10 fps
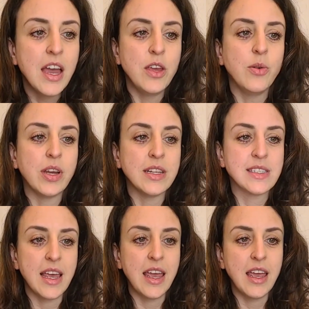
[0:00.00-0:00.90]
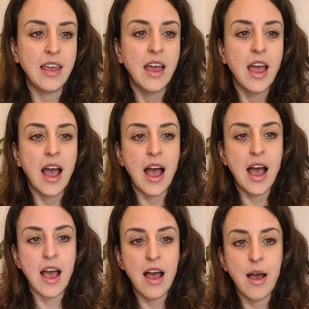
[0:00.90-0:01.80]
you can say
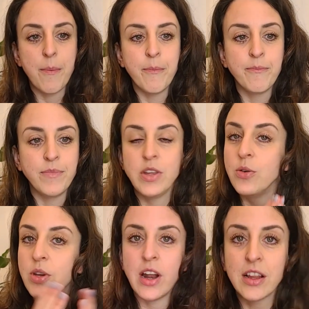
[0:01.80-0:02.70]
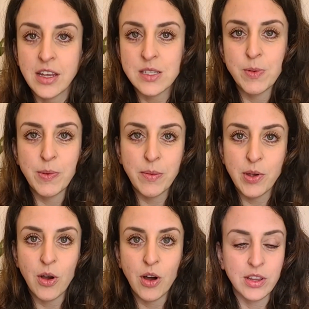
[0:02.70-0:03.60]
you cannot kiss my baby
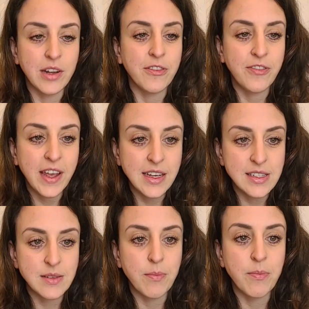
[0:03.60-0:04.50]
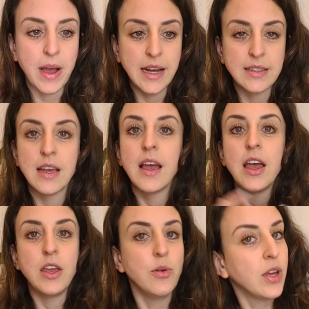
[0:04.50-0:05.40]
on their face, but
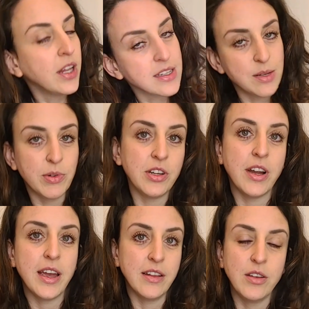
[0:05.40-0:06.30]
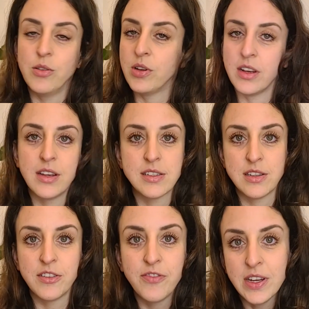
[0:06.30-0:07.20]
you can kiss them on their head, you can kiss
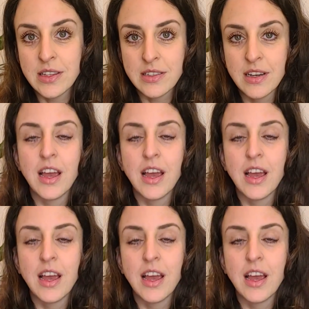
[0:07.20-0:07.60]
their feet,